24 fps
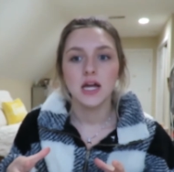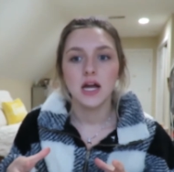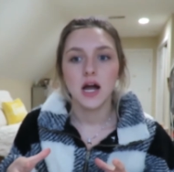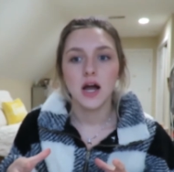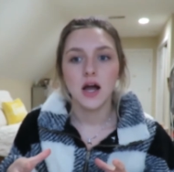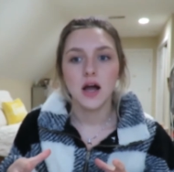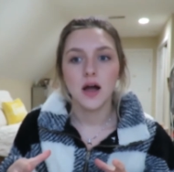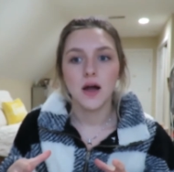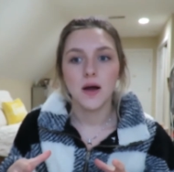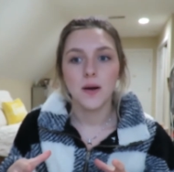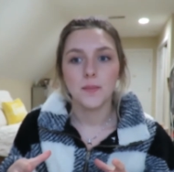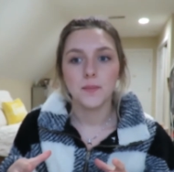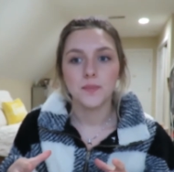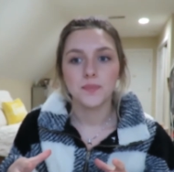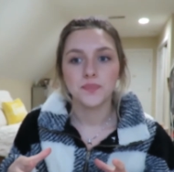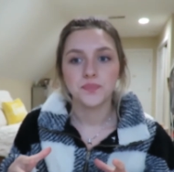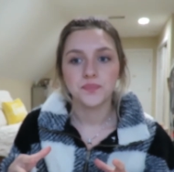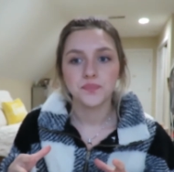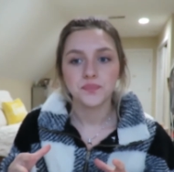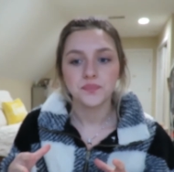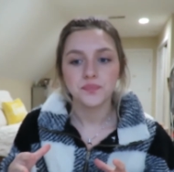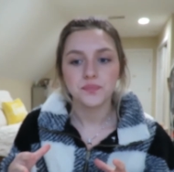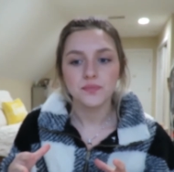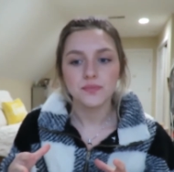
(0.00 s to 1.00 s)
um,
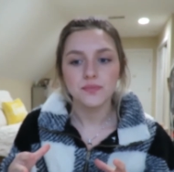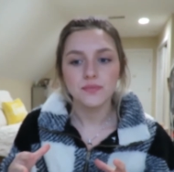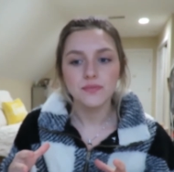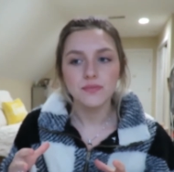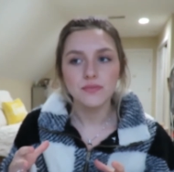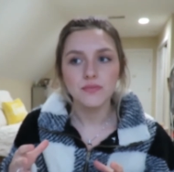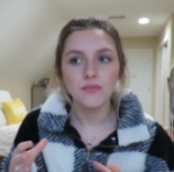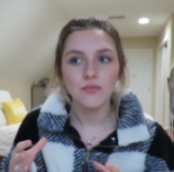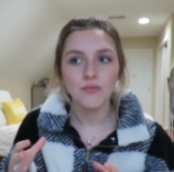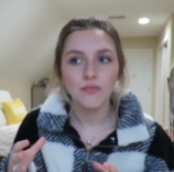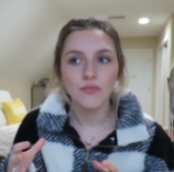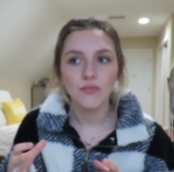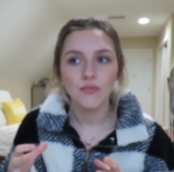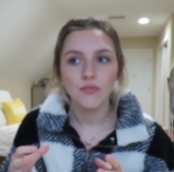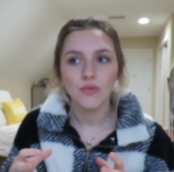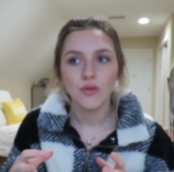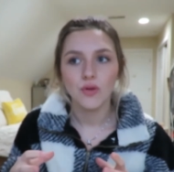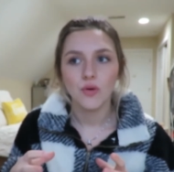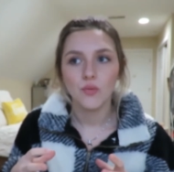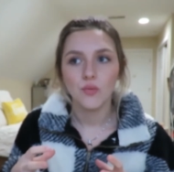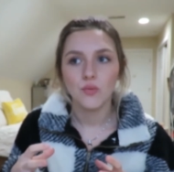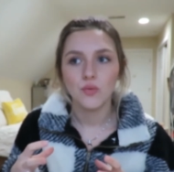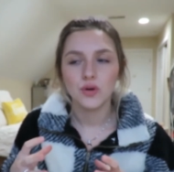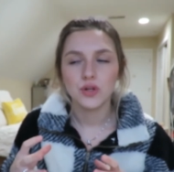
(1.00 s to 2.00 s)

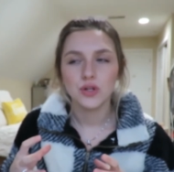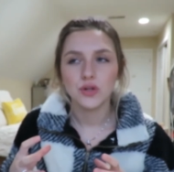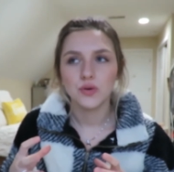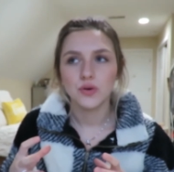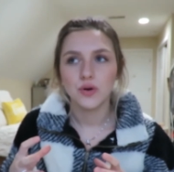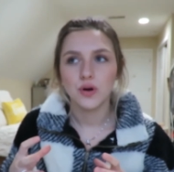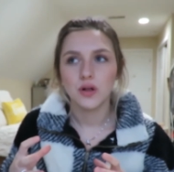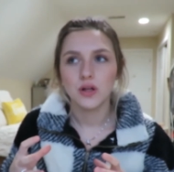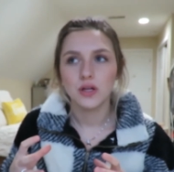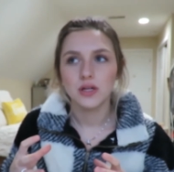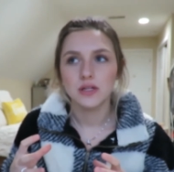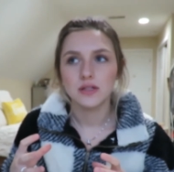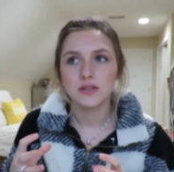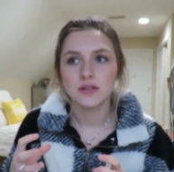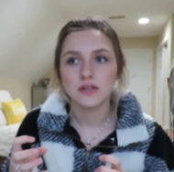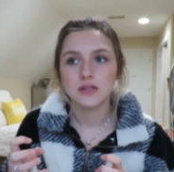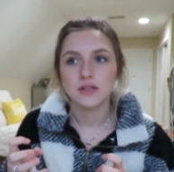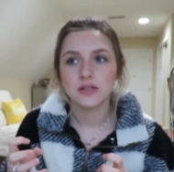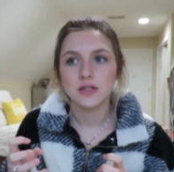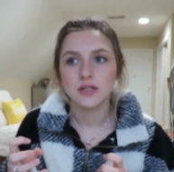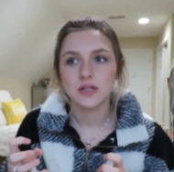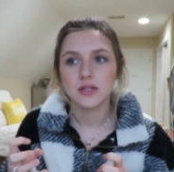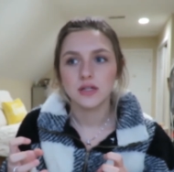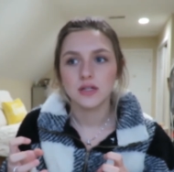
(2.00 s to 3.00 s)
what do you call it?
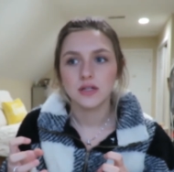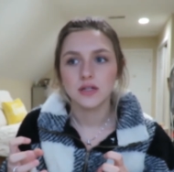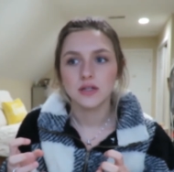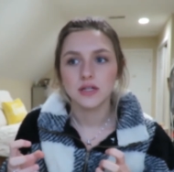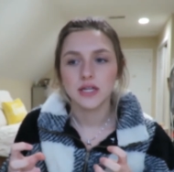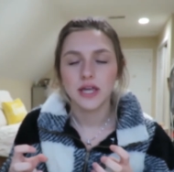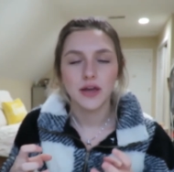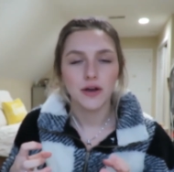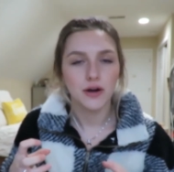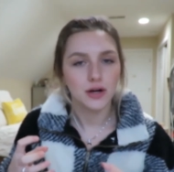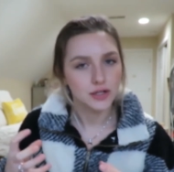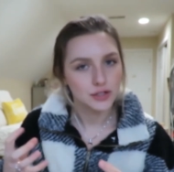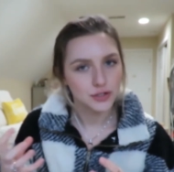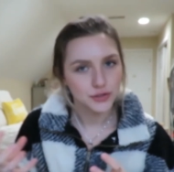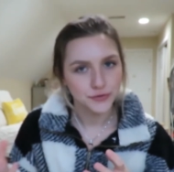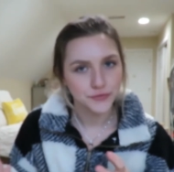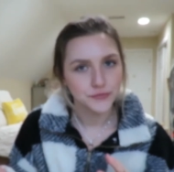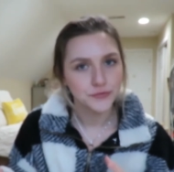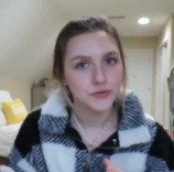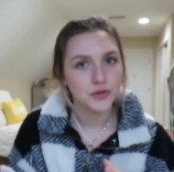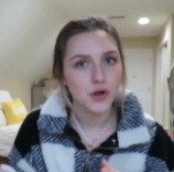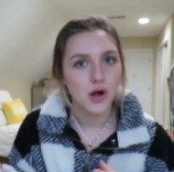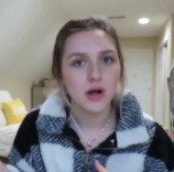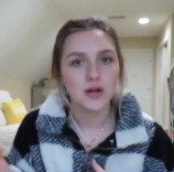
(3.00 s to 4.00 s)
the character
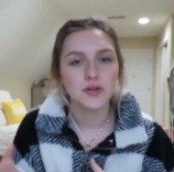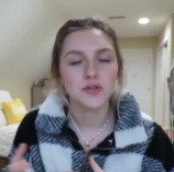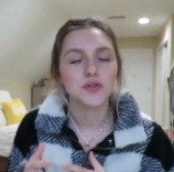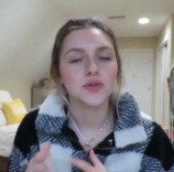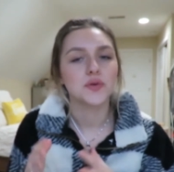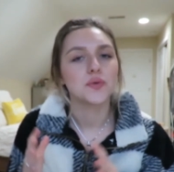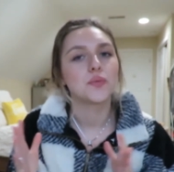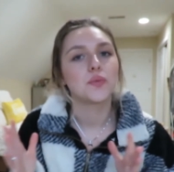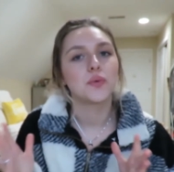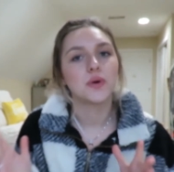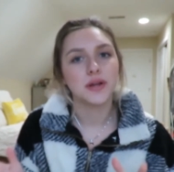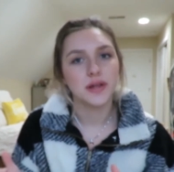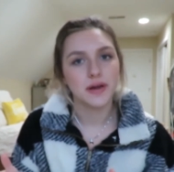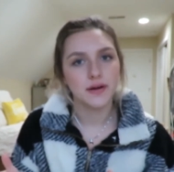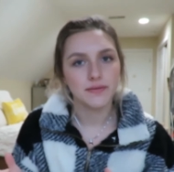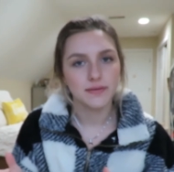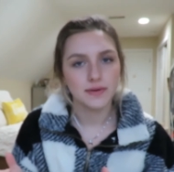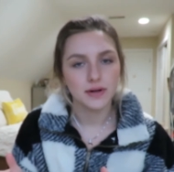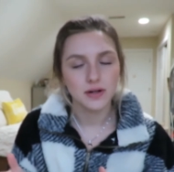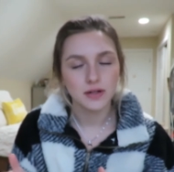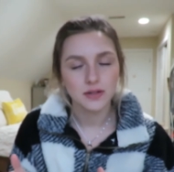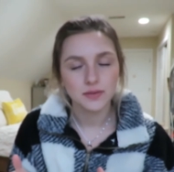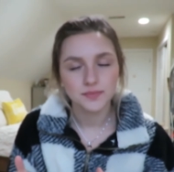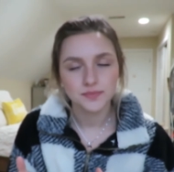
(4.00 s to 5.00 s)
flaws or
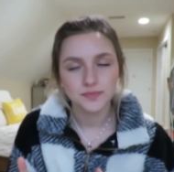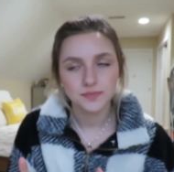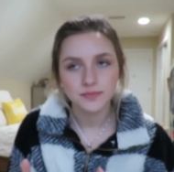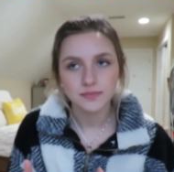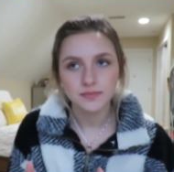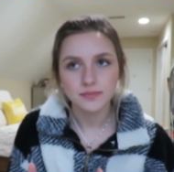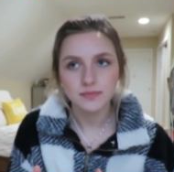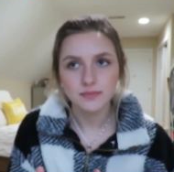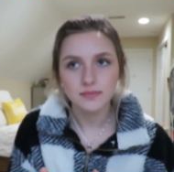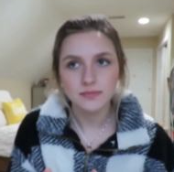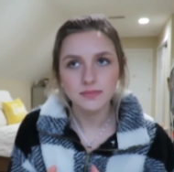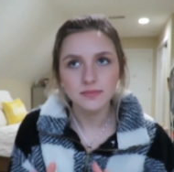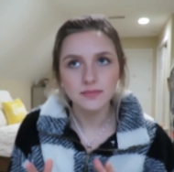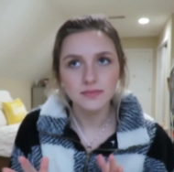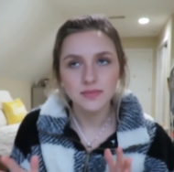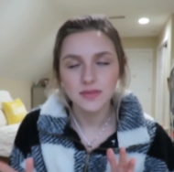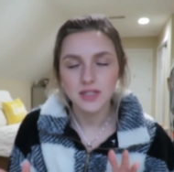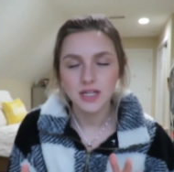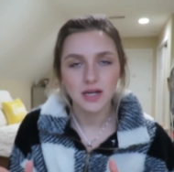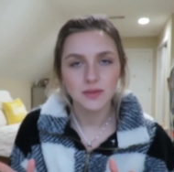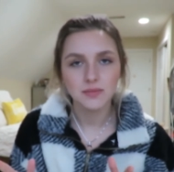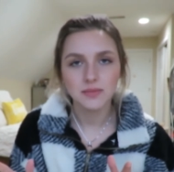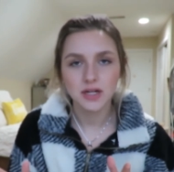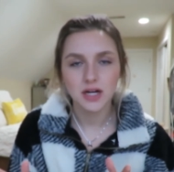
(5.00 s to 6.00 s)
whatever.
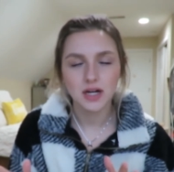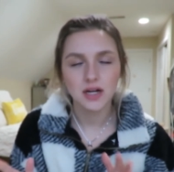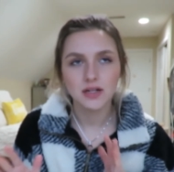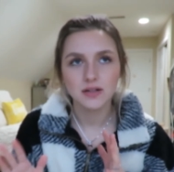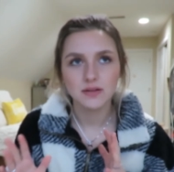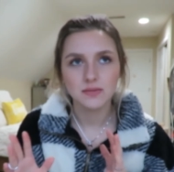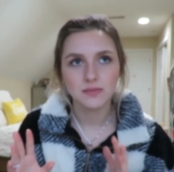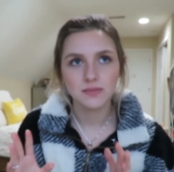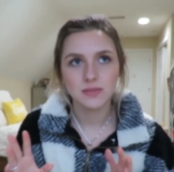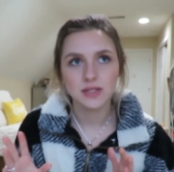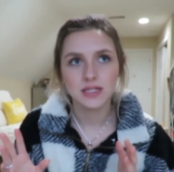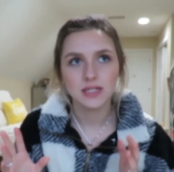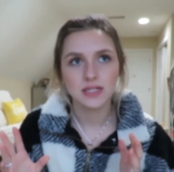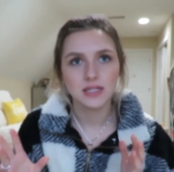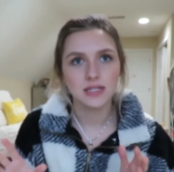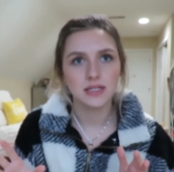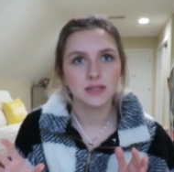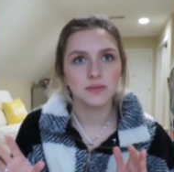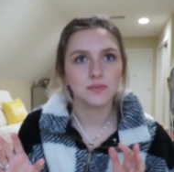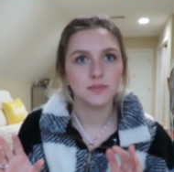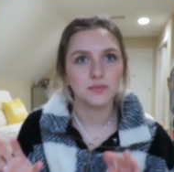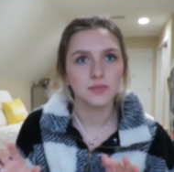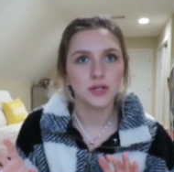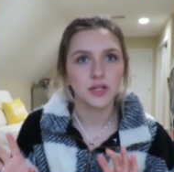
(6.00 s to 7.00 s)
I'm not
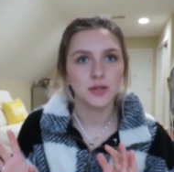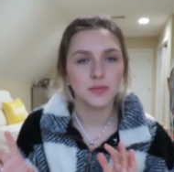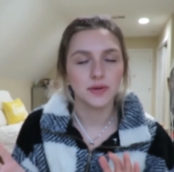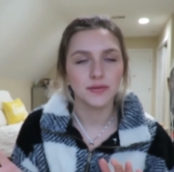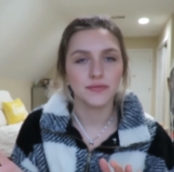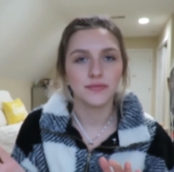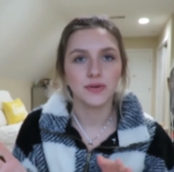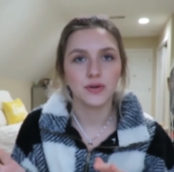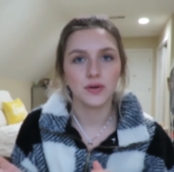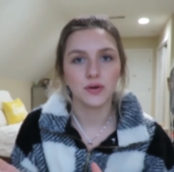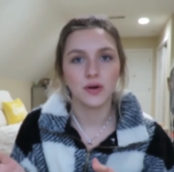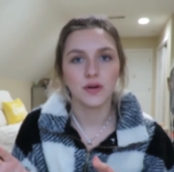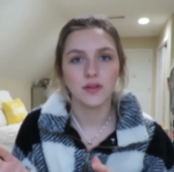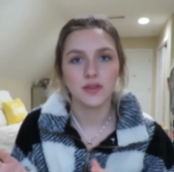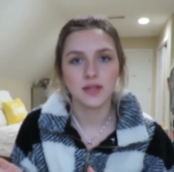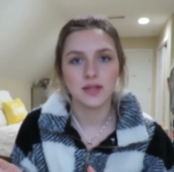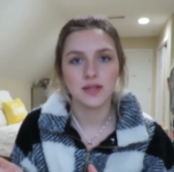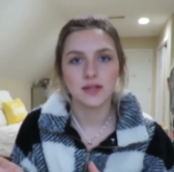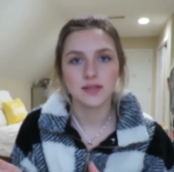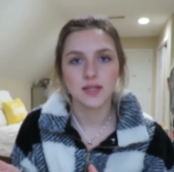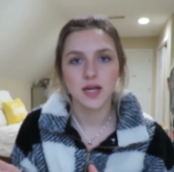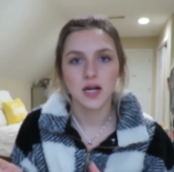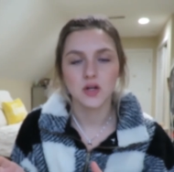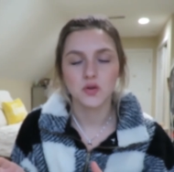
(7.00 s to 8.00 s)
putting my finger on the
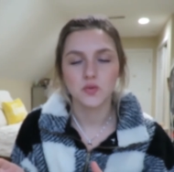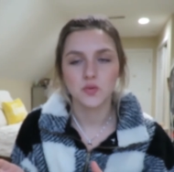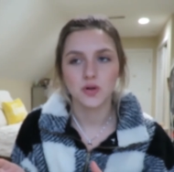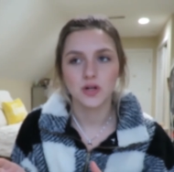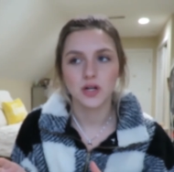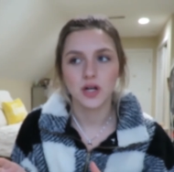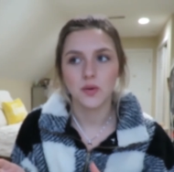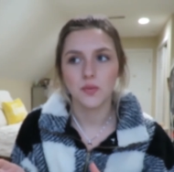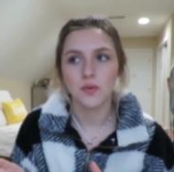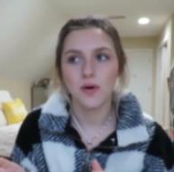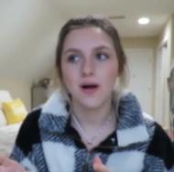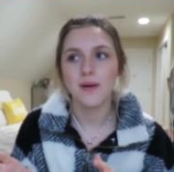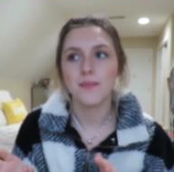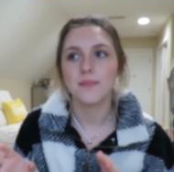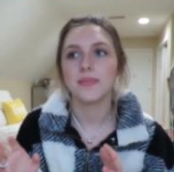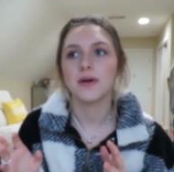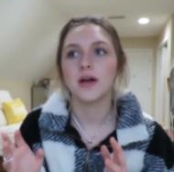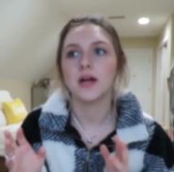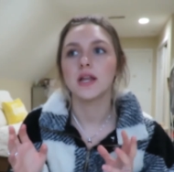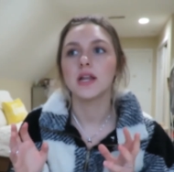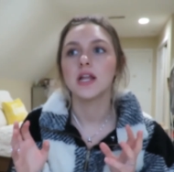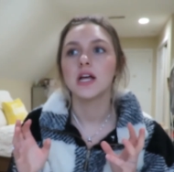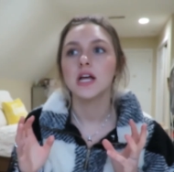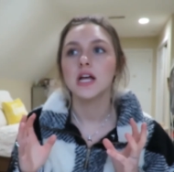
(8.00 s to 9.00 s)
exact word I want,
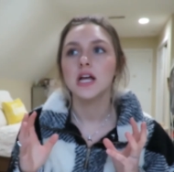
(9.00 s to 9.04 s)
but